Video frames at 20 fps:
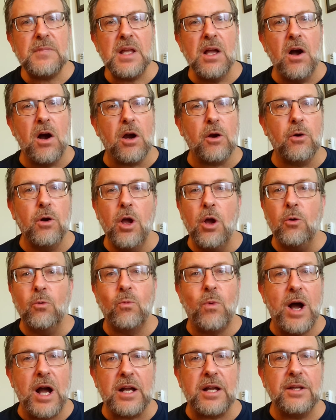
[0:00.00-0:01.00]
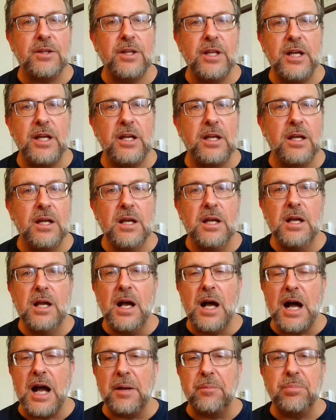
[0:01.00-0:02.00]
are Rocket League,
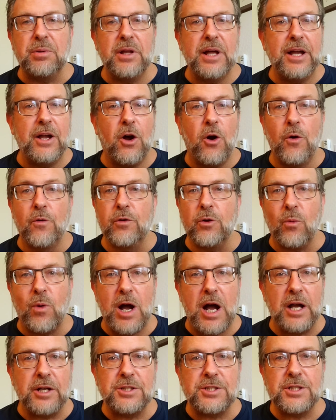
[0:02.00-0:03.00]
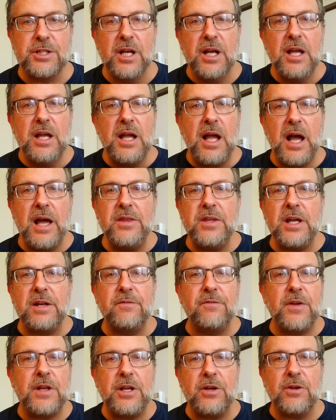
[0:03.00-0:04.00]
I play Overwatch, and
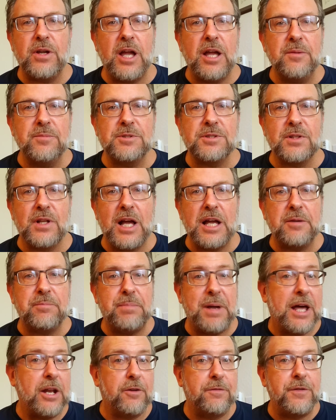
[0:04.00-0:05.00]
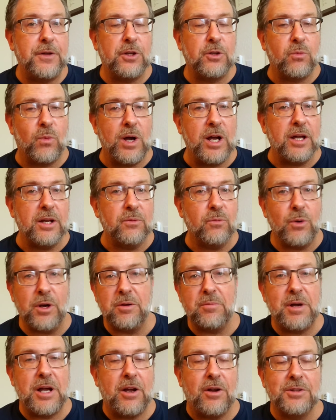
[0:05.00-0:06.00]
then video games like Battlefield 1, one
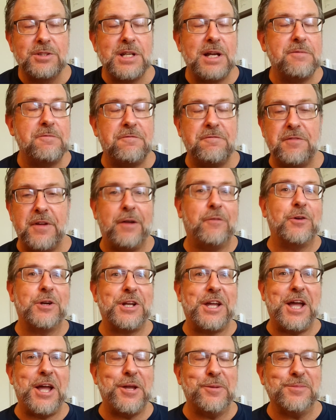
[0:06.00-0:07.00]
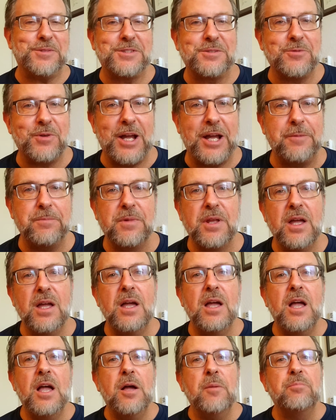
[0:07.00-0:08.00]
of my all-time favorite games, right?
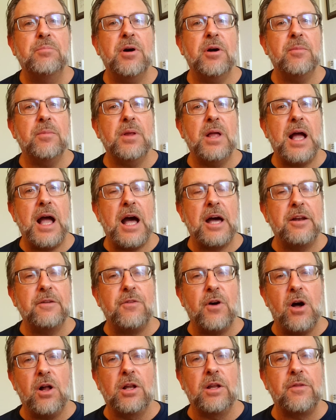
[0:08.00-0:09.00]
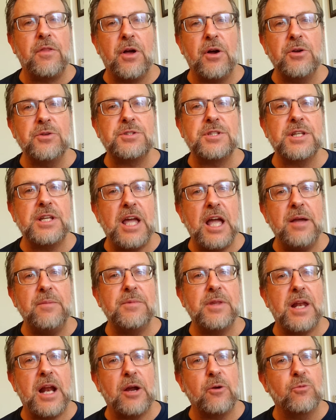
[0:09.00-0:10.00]
But out of all of those, the game
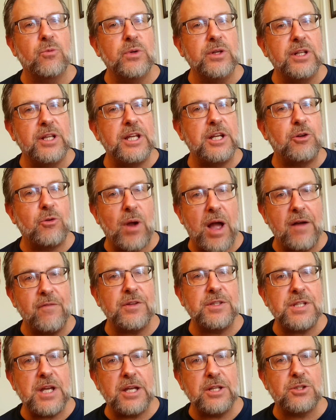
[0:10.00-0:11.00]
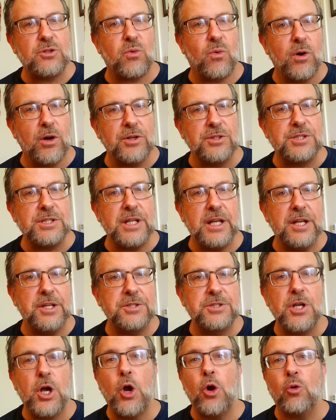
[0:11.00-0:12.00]
that I really gravitate towards
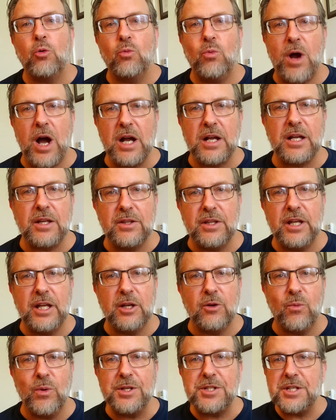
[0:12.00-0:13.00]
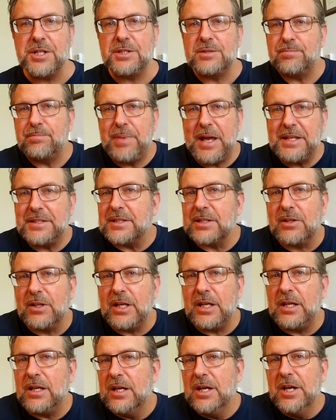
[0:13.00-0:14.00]
is Rocket League, which is
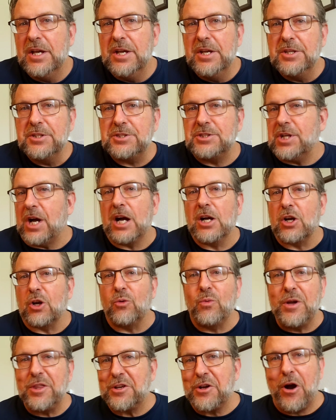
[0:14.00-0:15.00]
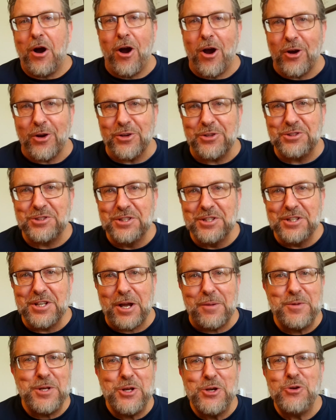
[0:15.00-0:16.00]
basically soccer with cars.
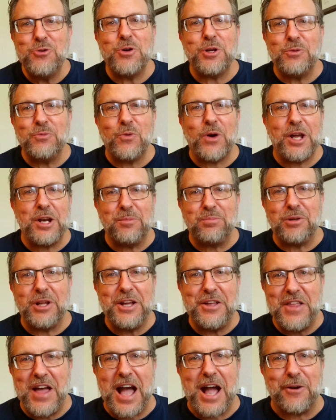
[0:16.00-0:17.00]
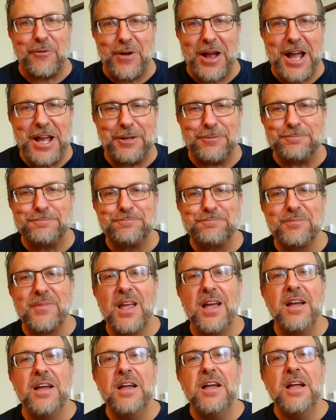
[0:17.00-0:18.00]
I mean, who wouldn't want to play that, right?
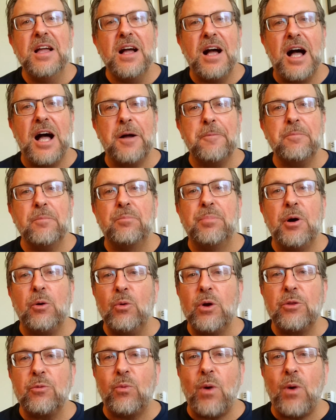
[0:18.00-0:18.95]
But with